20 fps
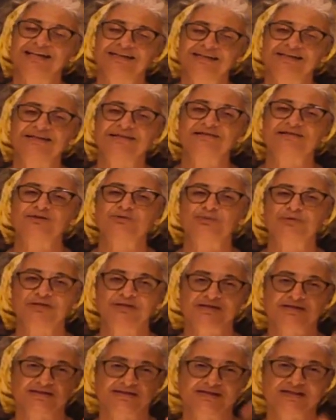it is, because
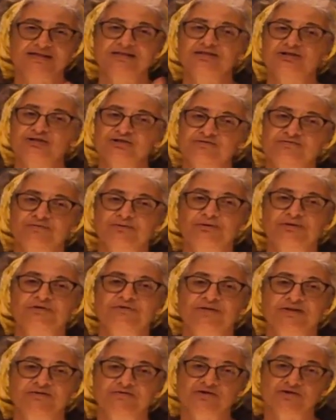the tangent of
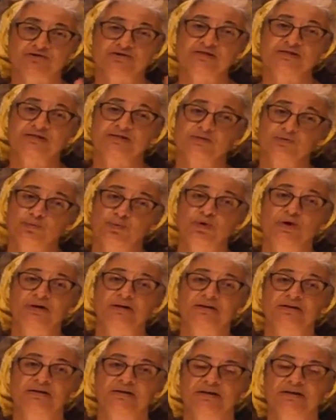45 degrees is 1.